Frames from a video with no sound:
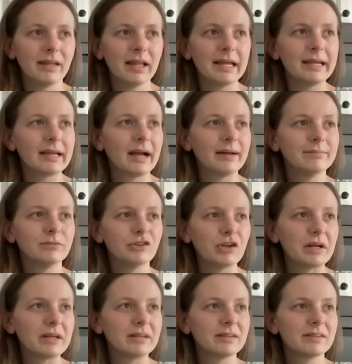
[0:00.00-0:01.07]
like I'm
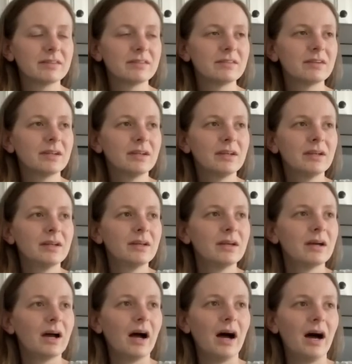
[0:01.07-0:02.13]
just,
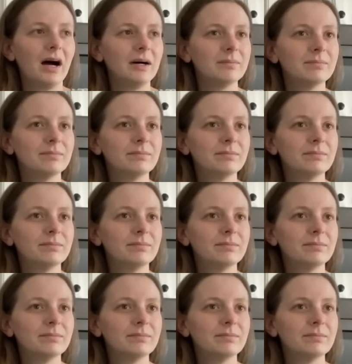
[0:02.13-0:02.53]
I